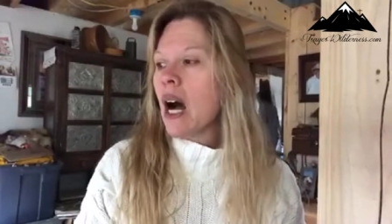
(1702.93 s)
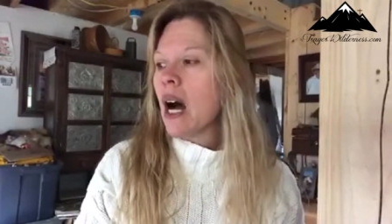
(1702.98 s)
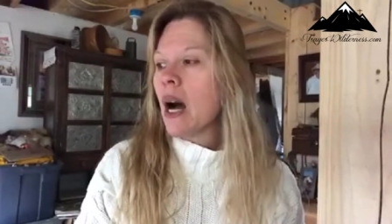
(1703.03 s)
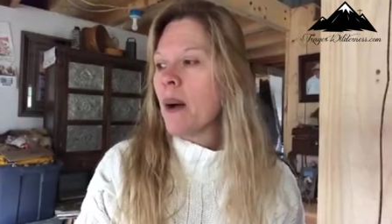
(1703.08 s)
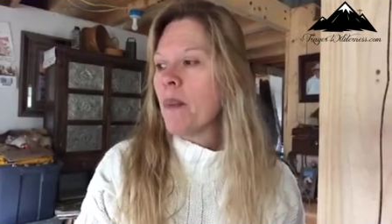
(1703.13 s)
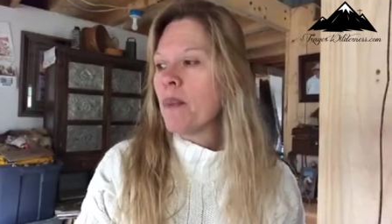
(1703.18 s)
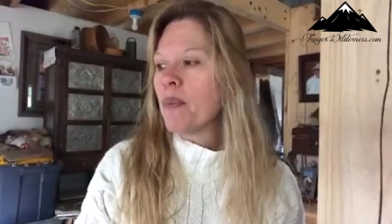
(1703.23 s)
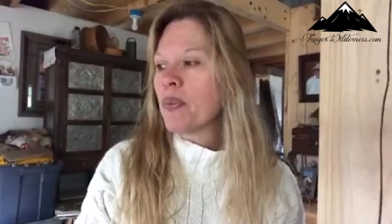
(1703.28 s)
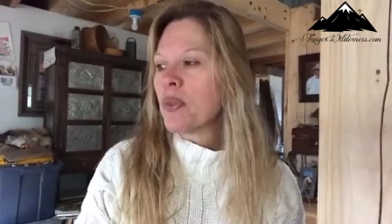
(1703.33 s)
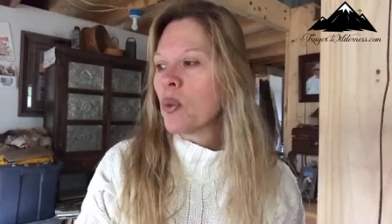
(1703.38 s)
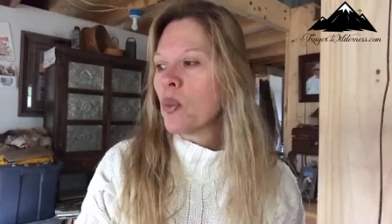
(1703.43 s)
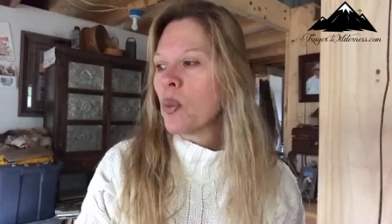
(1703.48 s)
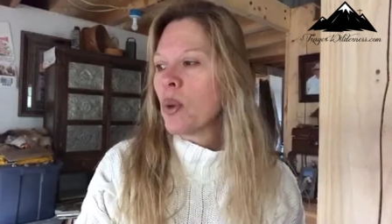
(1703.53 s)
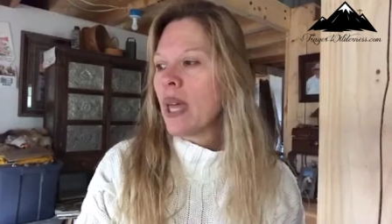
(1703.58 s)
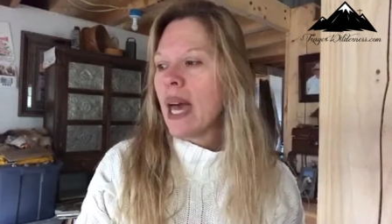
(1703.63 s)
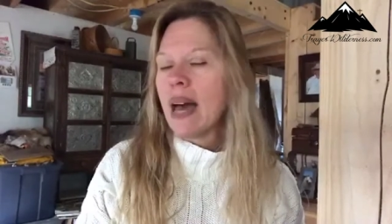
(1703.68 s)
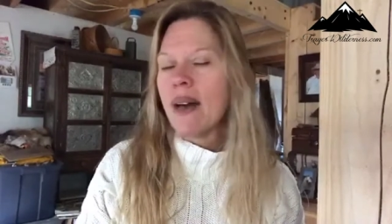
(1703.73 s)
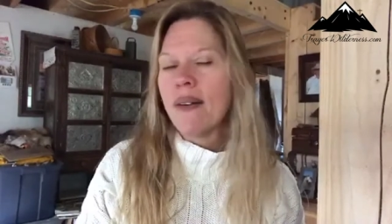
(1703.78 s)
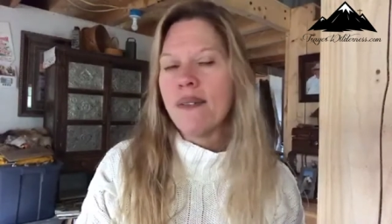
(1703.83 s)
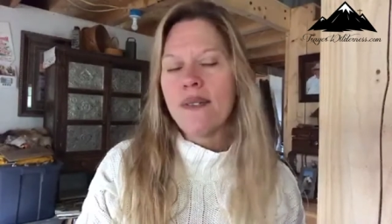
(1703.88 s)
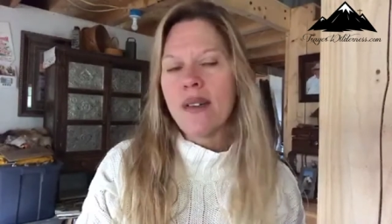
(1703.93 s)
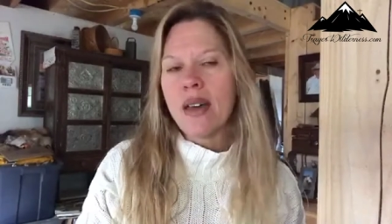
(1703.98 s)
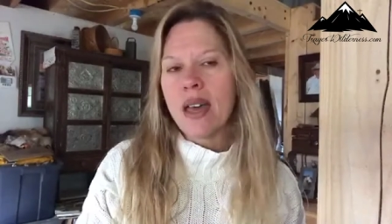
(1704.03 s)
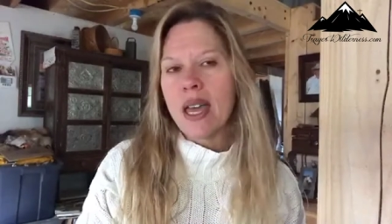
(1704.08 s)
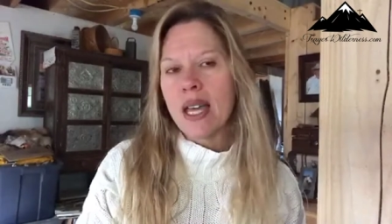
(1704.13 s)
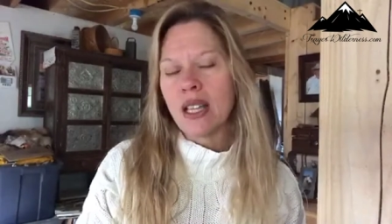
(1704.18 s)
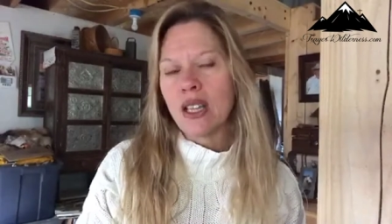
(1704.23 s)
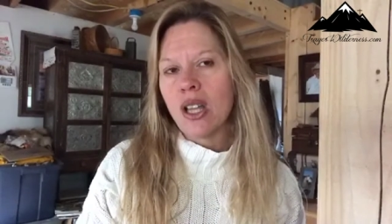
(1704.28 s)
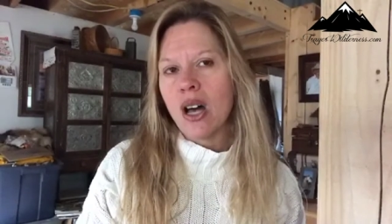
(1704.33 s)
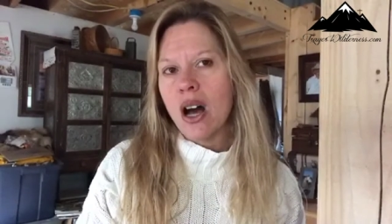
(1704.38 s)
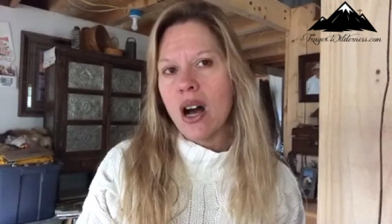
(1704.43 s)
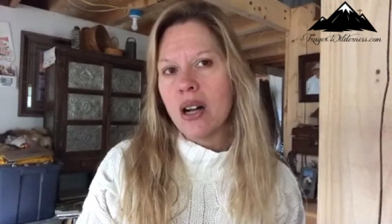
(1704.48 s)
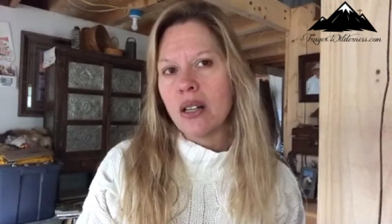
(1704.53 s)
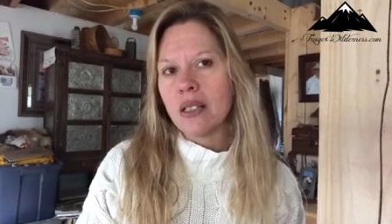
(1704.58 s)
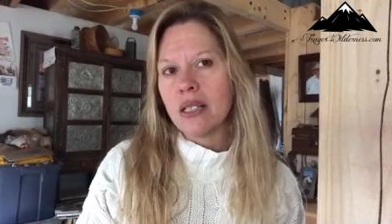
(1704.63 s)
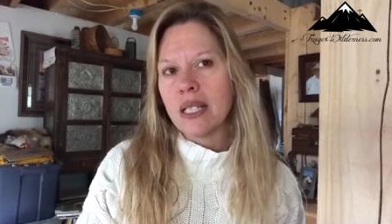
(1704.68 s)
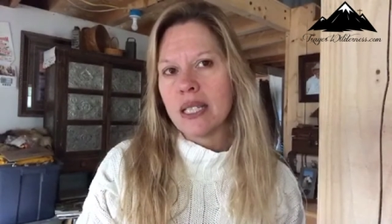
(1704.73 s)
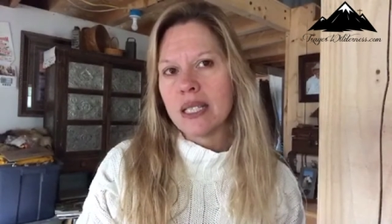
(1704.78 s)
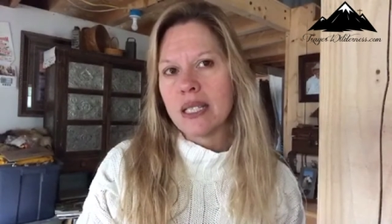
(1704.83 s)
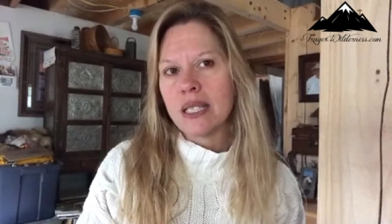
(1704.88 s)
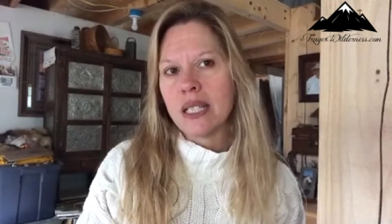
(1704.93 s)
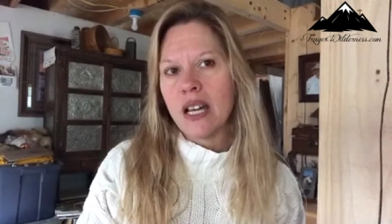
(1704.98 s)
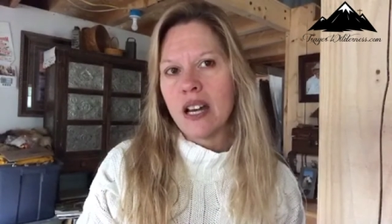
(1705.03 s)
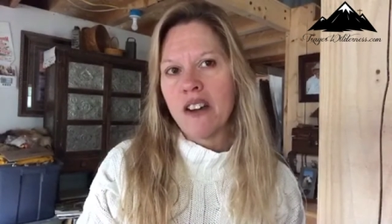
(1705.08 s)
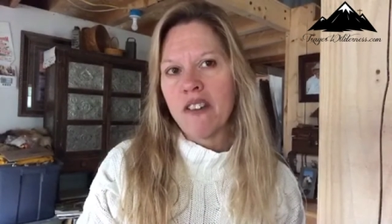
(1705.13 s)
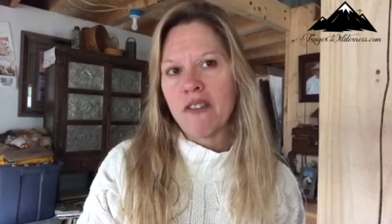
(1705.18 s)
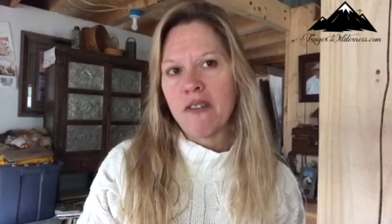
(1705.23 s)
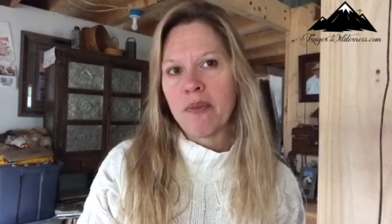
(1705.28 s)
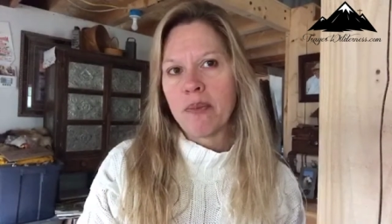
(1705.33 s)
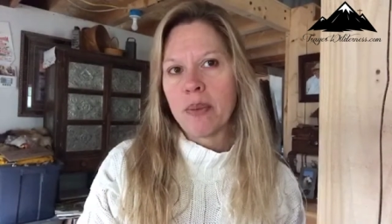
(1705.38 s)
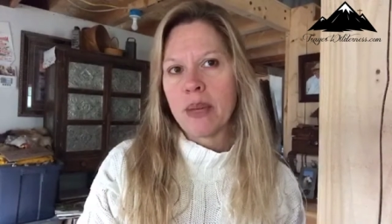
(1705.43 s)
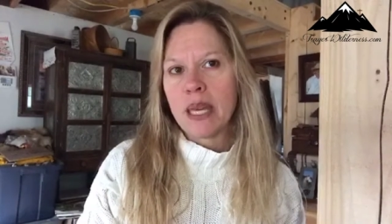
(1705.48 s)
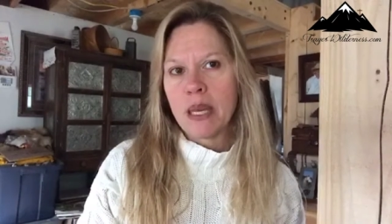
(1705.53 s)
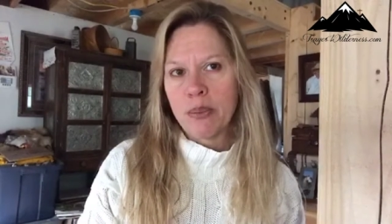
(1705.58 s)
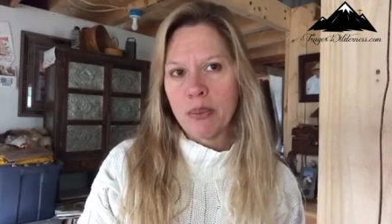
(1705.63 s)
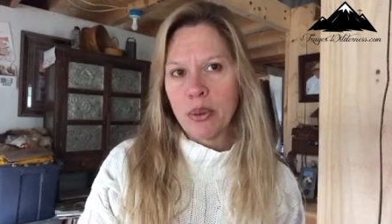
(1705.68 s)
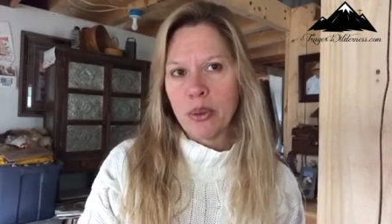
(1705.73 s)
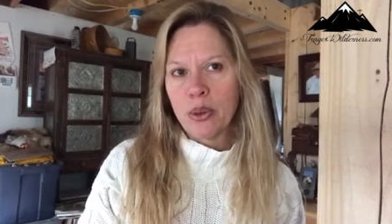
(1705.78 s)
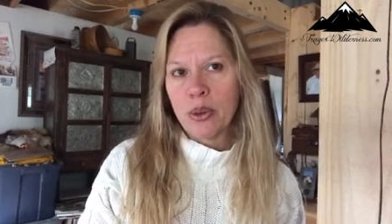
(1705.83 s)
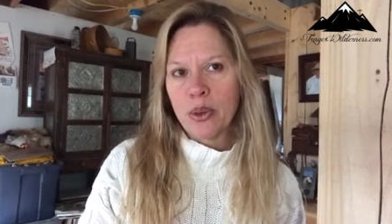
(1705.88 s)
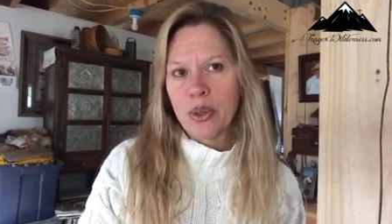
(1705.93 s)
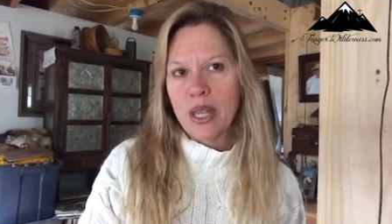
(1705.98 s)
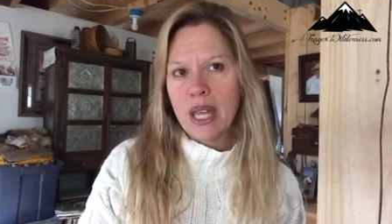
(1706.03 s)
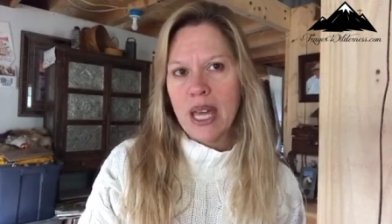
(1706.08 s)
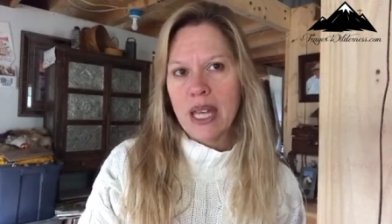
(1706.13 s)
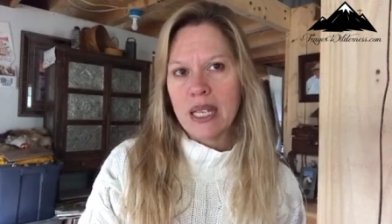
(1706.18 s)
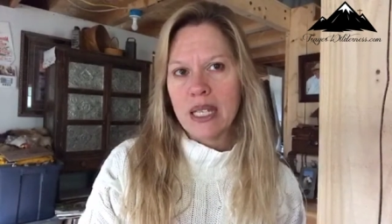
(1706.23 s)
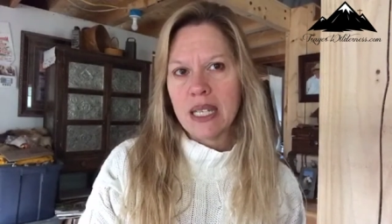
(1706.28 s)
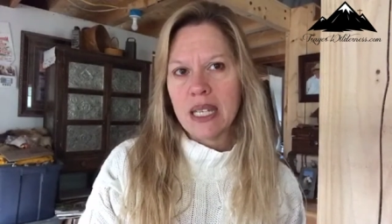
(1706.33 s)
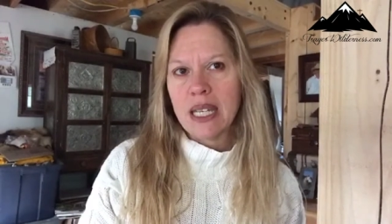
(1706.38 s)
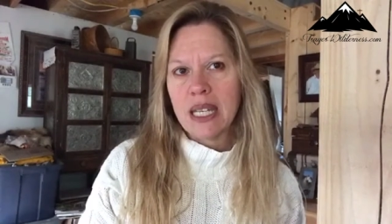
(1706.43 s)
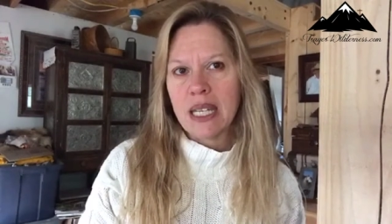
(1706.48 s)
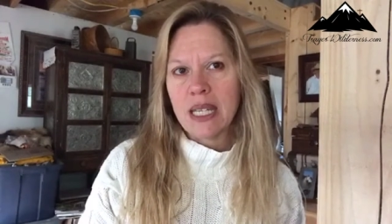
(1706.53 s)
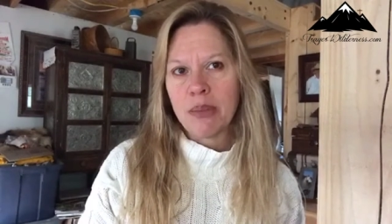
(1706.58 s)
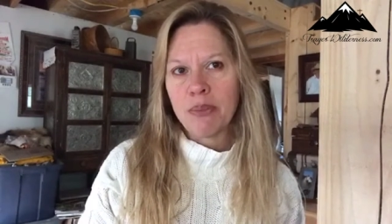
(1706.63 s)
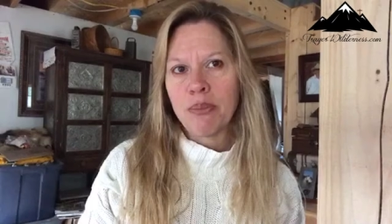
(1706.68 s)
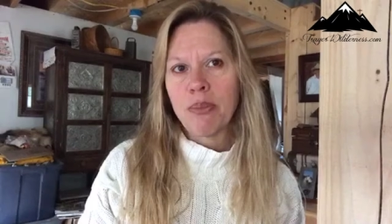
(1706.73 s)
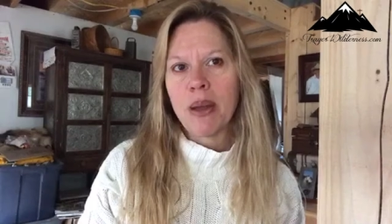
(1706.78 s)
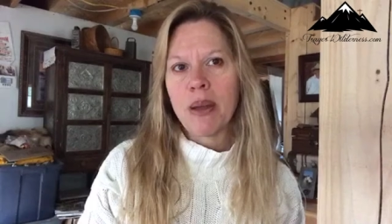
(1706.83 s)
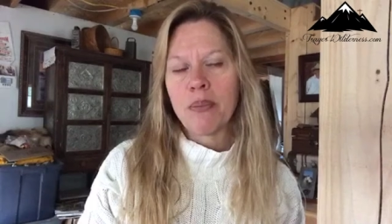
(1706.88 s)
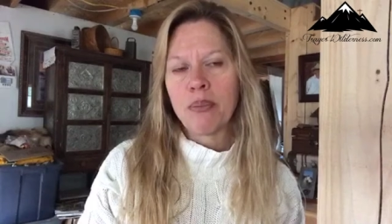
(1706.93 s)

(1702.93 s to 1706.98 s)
Um, we have a long list of people that need